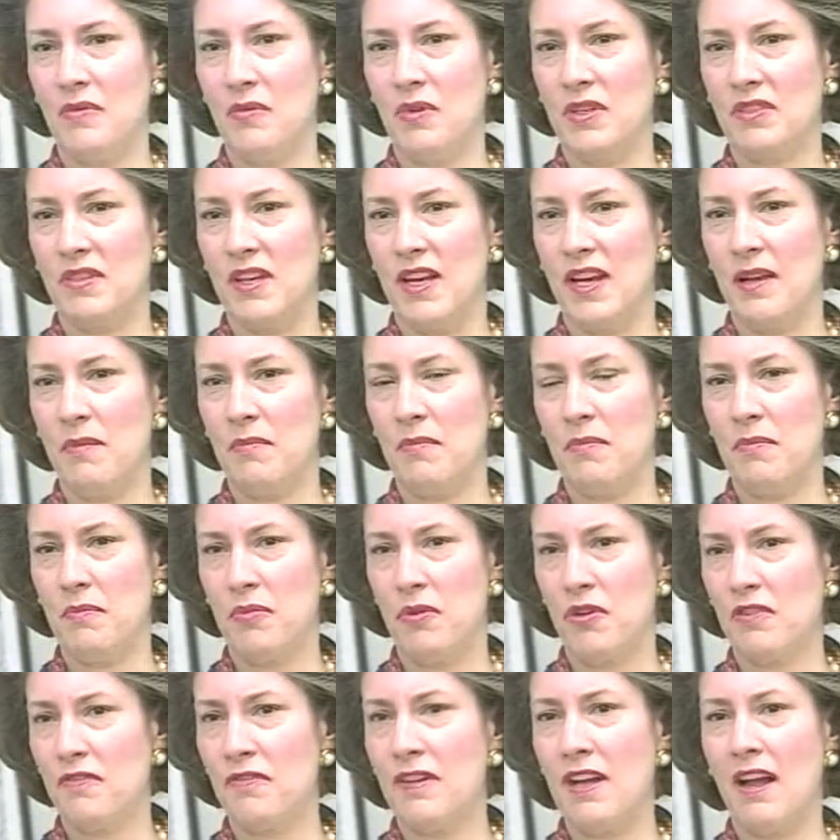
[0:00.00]
was a
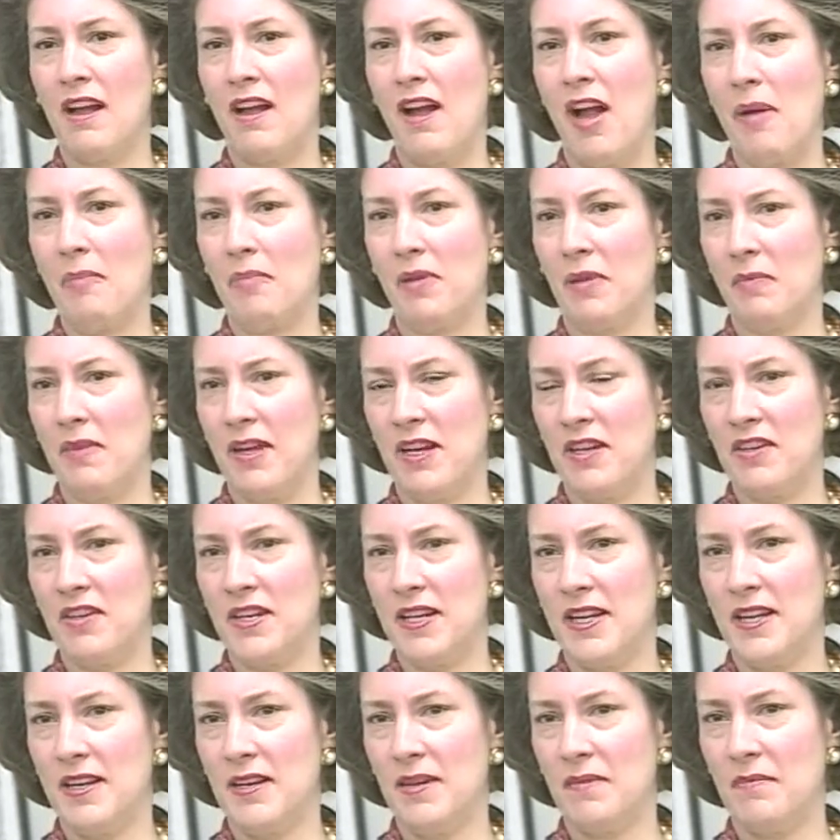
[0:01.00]
perfect complement
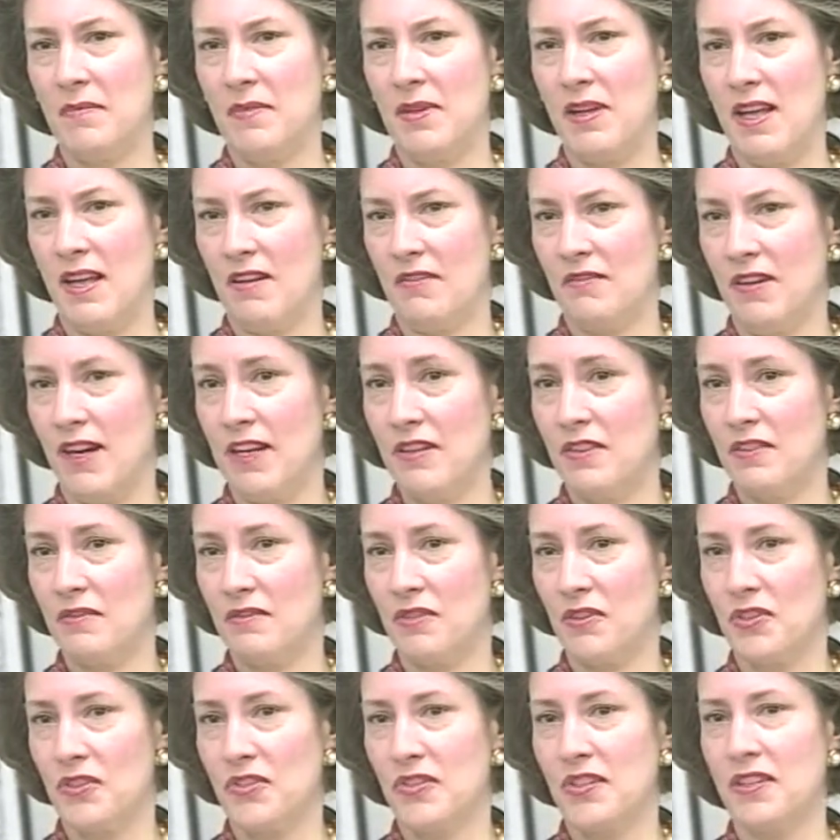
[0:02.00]
to him and vice
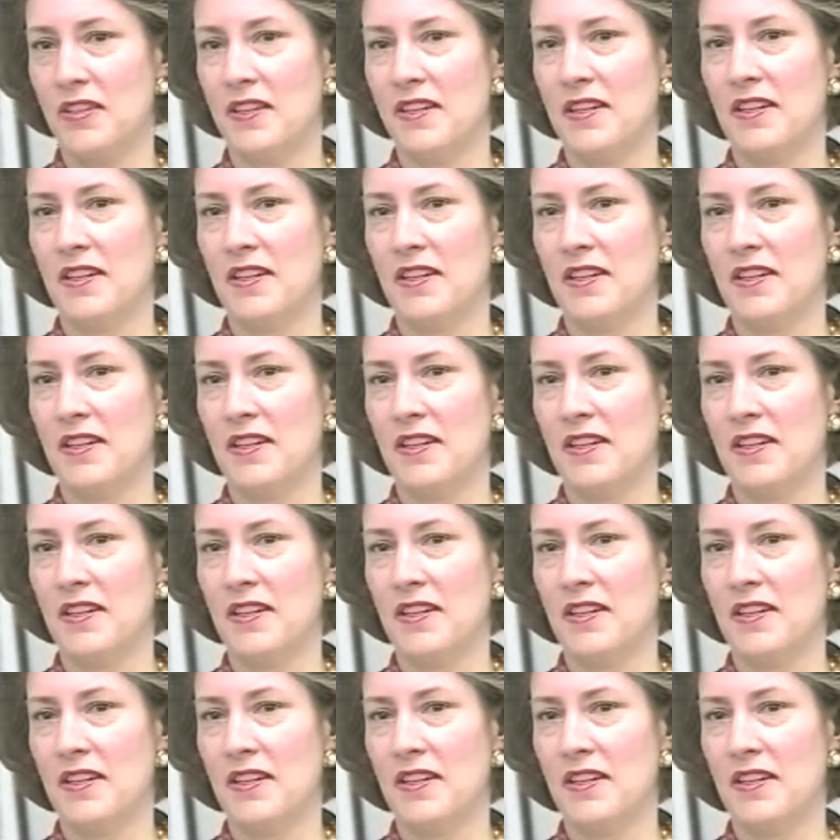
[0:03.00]
versa.